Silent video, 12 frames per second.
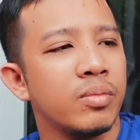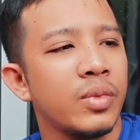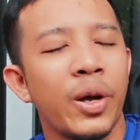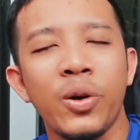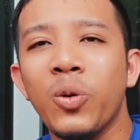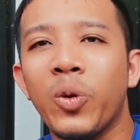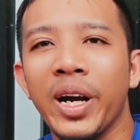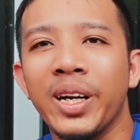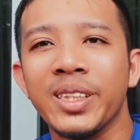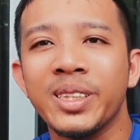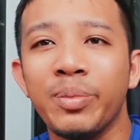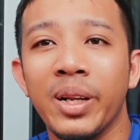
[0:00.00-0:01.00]
I don't know why I
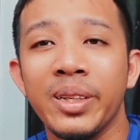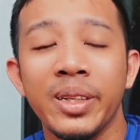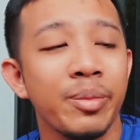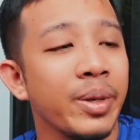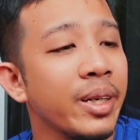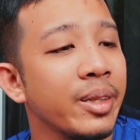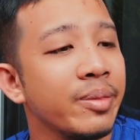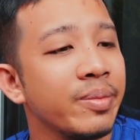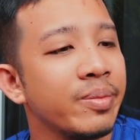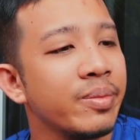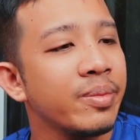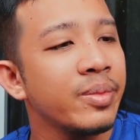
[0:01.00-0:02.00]
just smelled it, but
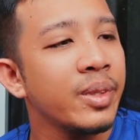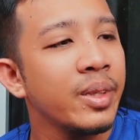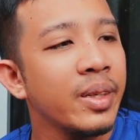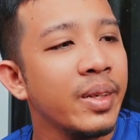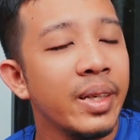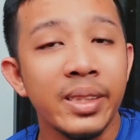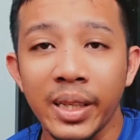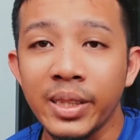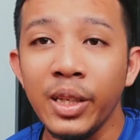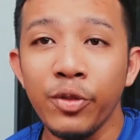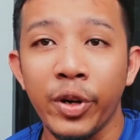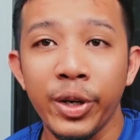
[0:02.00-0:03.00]
it's
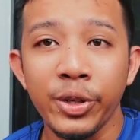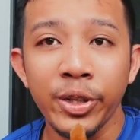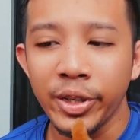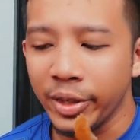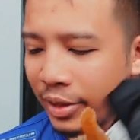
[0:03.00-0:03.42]
actually very good.